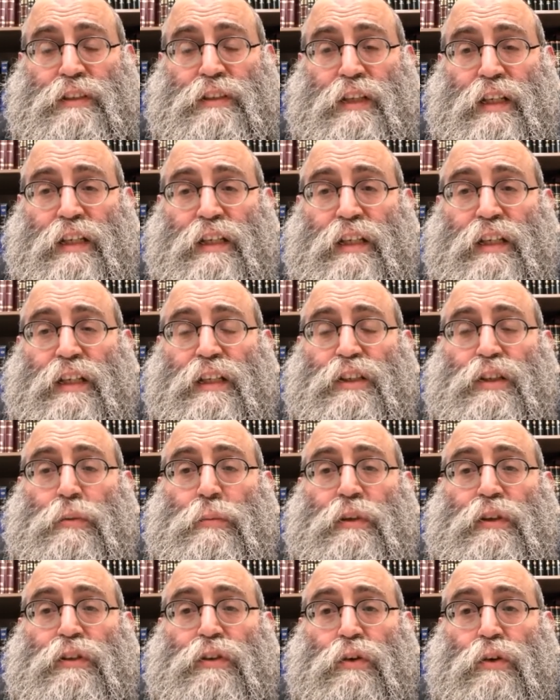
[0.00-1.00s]
They need to
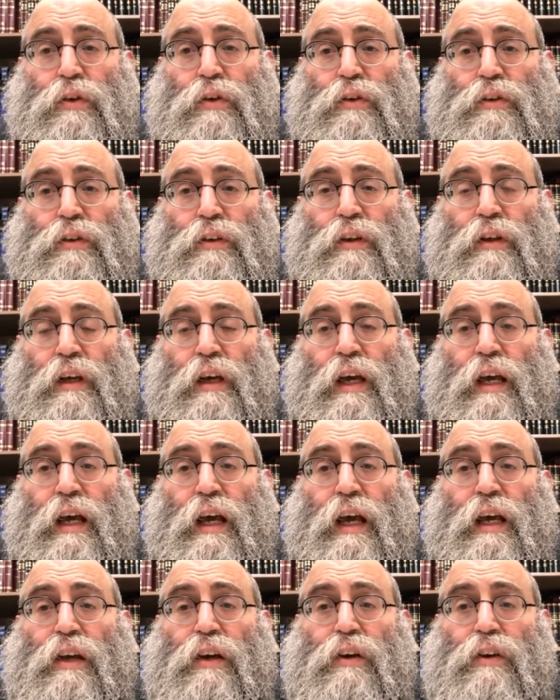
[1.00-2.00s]
be taught
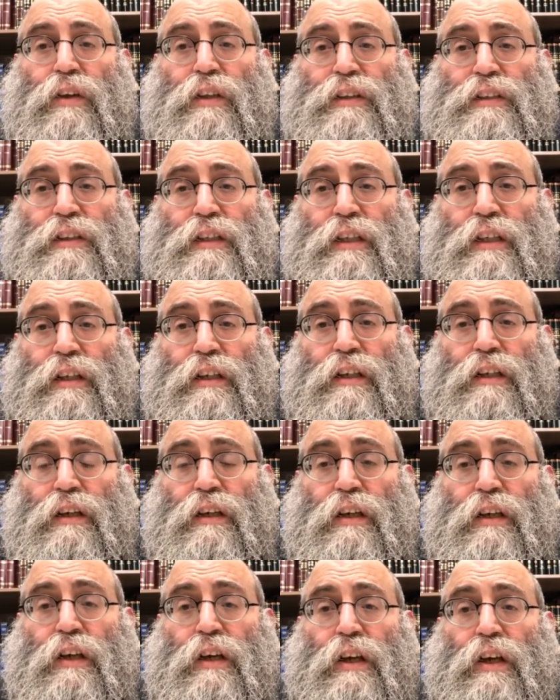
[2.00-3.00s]
a holistic,
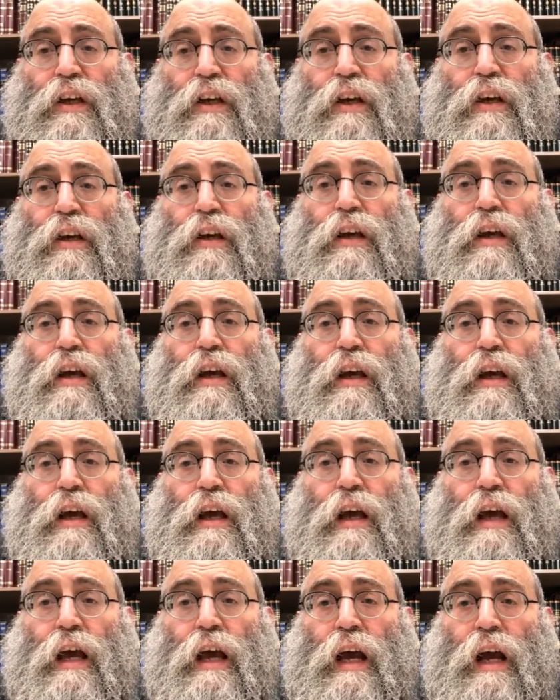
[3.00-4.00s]

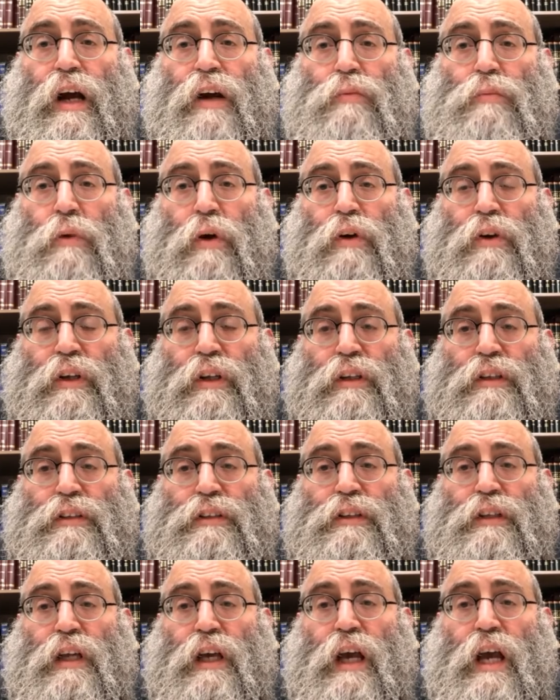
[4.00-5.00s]

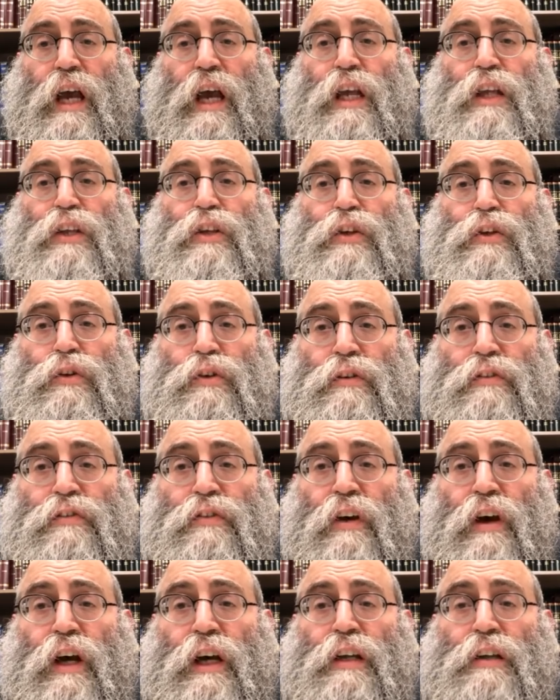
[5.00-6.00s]
harmonious, and
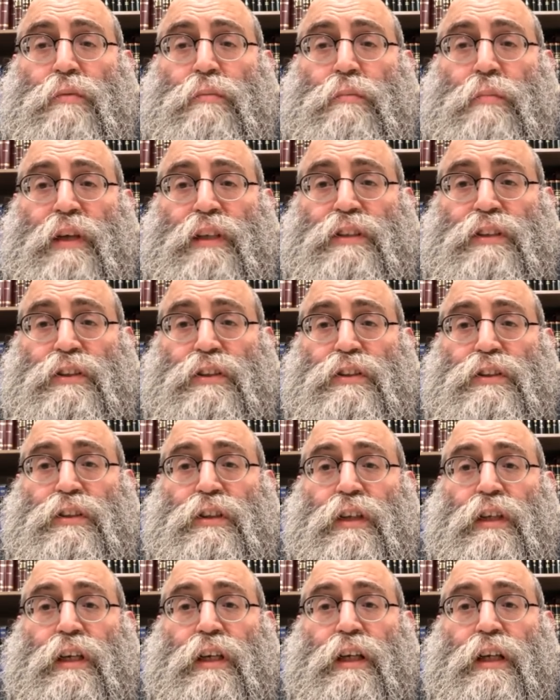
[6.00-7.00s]
unified message
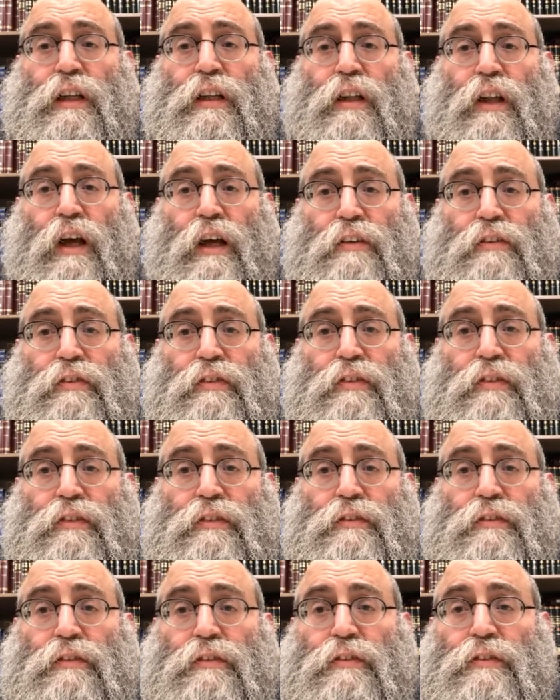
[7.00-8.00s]
in life.
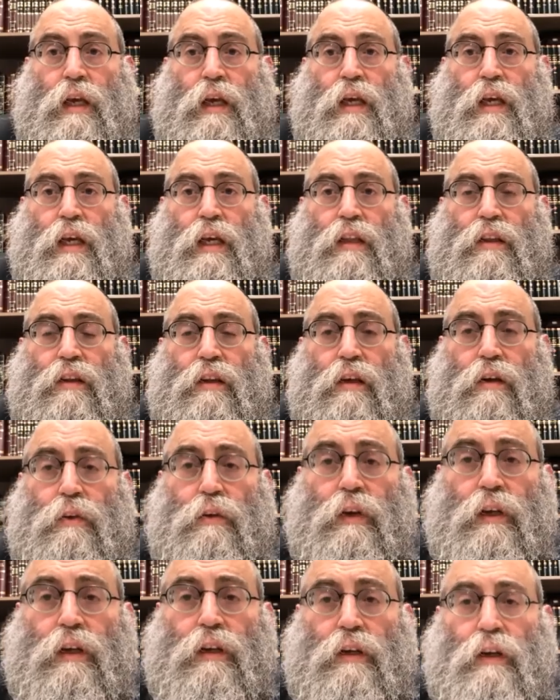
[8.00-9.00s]
In the
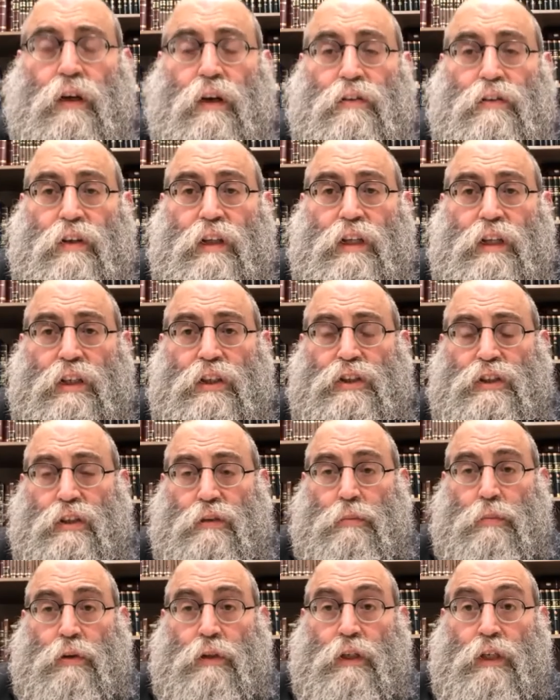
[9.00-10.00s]
arena of leadership,
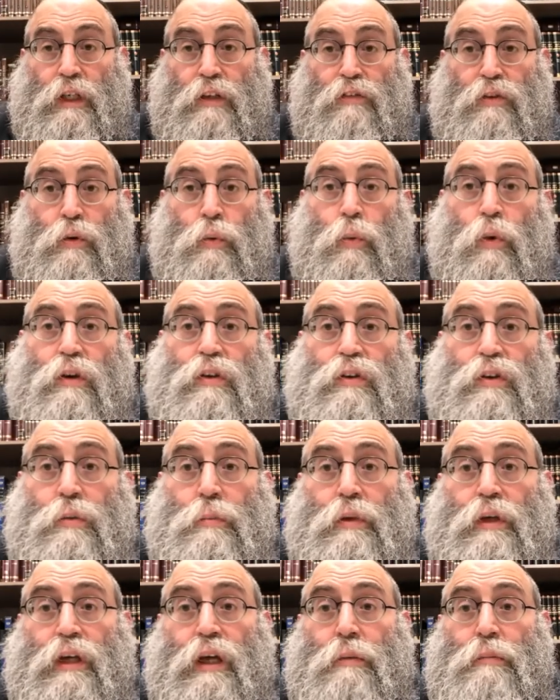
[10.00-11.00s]
if you want to
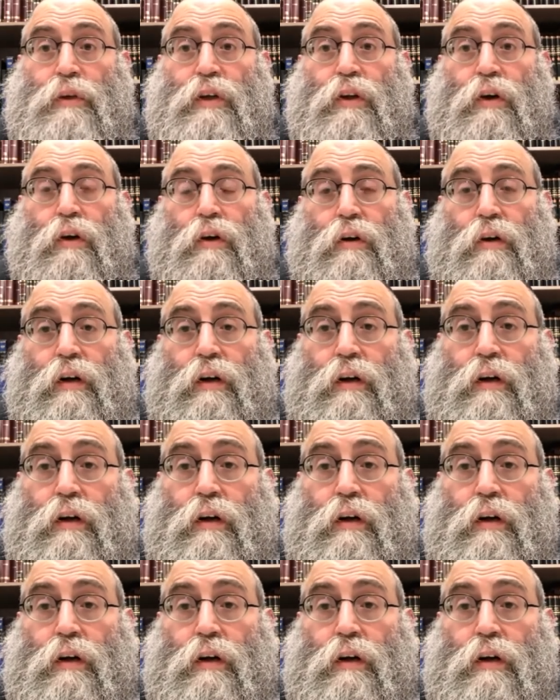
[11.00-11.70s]
be a menorah,